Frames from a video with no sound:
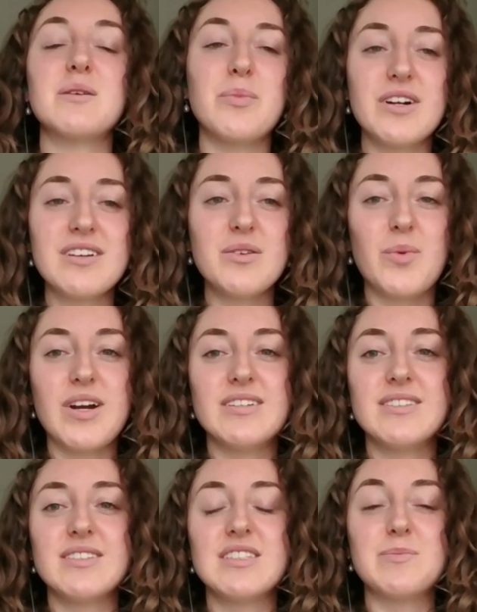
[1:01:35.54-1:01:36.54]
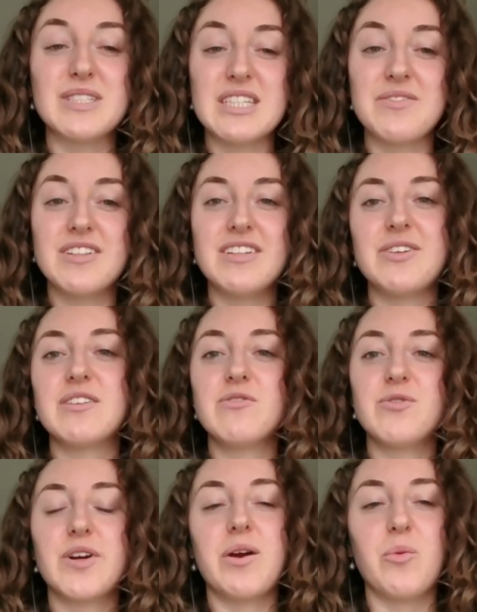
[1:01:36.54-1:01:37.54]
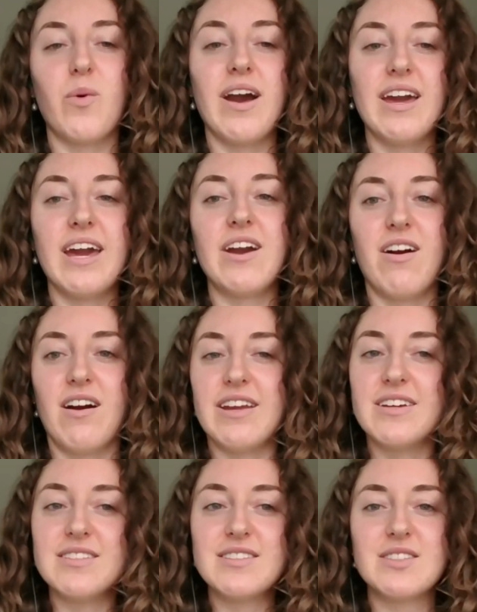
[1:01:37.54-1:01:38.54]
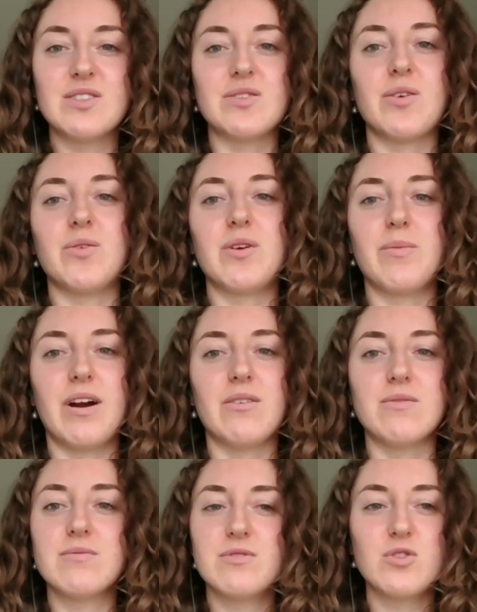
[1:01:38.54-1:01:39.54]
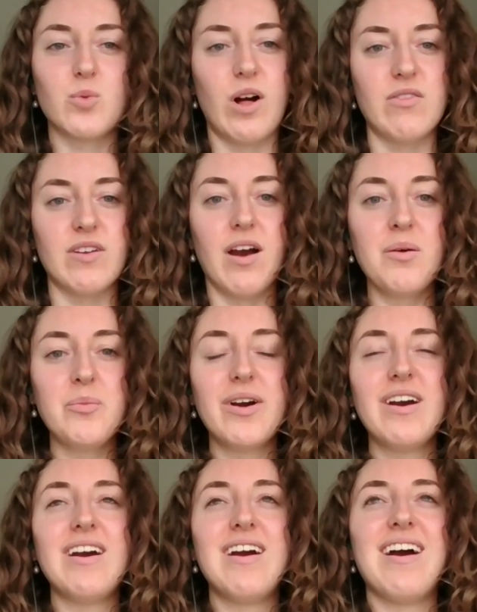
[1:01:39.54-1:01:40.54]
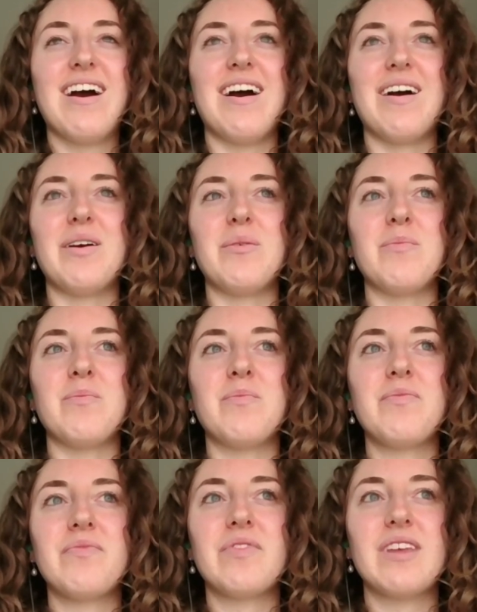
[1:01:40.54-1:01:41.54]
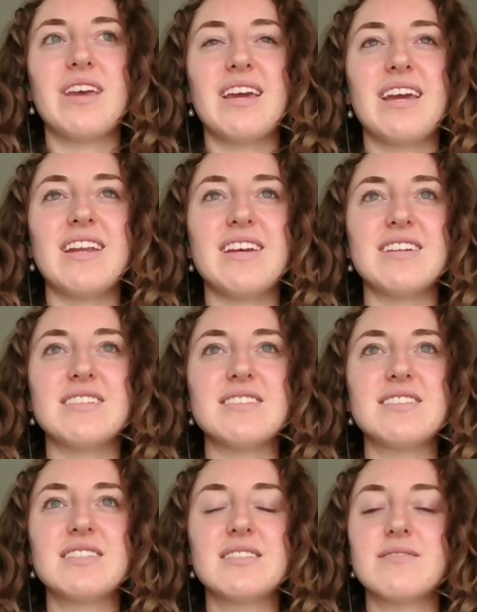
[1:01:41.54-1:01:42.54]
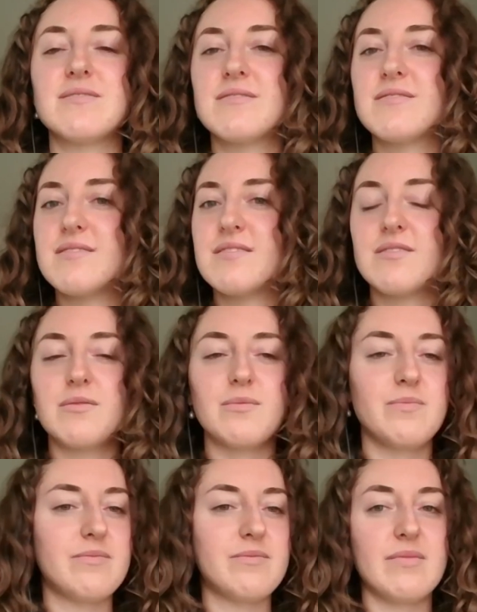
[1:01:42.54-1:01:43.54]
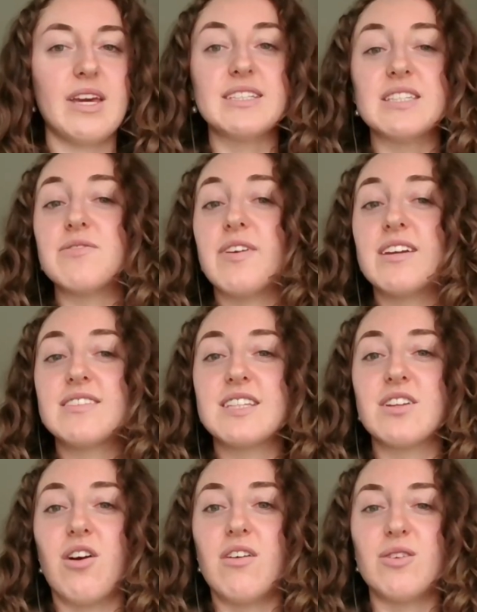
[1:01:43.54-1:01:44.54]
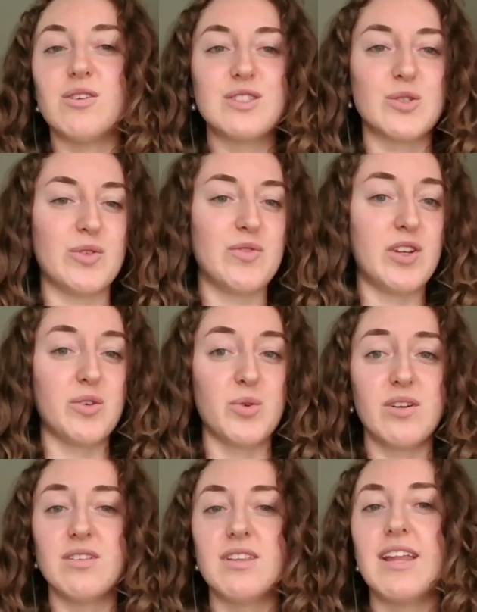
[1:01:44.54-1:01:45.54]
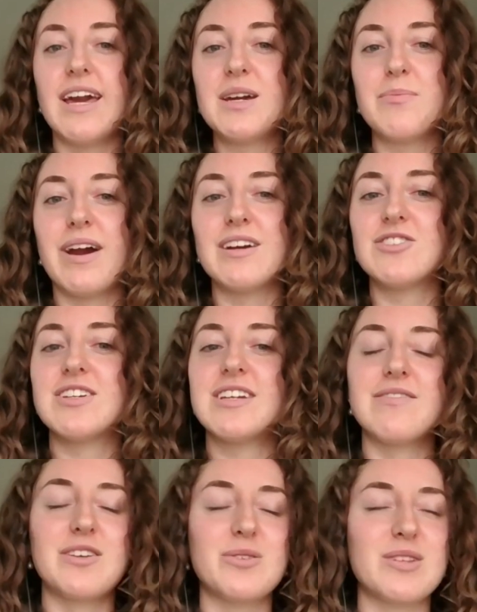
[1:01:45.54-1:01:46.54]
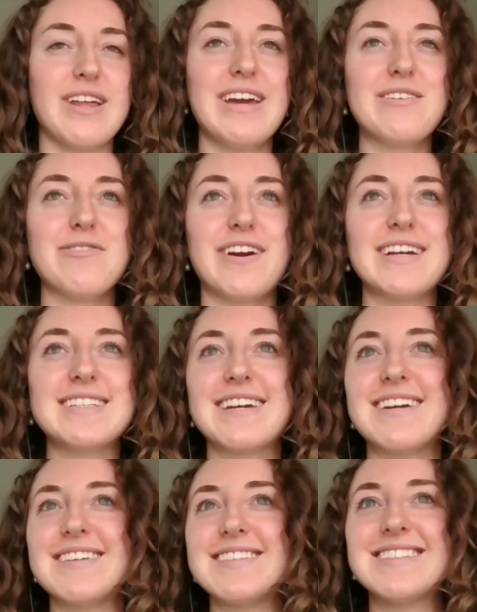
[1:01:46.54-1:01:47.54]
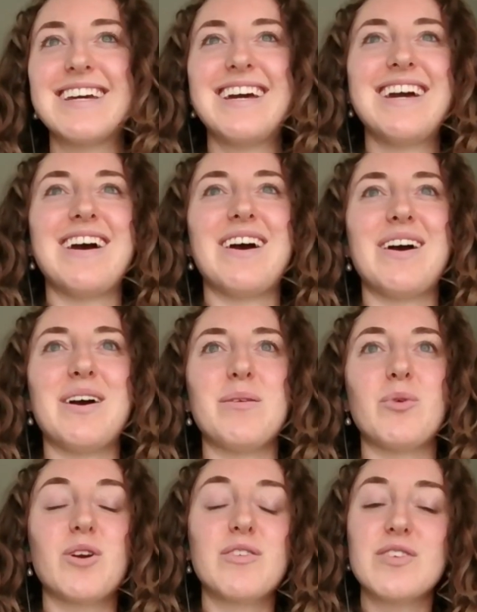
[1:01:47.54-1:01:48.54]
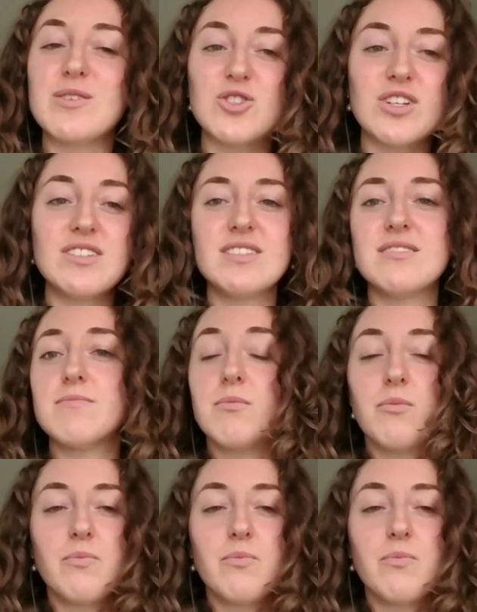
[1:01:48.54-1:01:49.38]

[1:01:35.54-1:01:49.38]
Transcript: The book was specifically written for a YA audience, so about twelve and up. Um, it is it's a fantasy novel. So if you like magic, if you like fairy tales, um, or if you just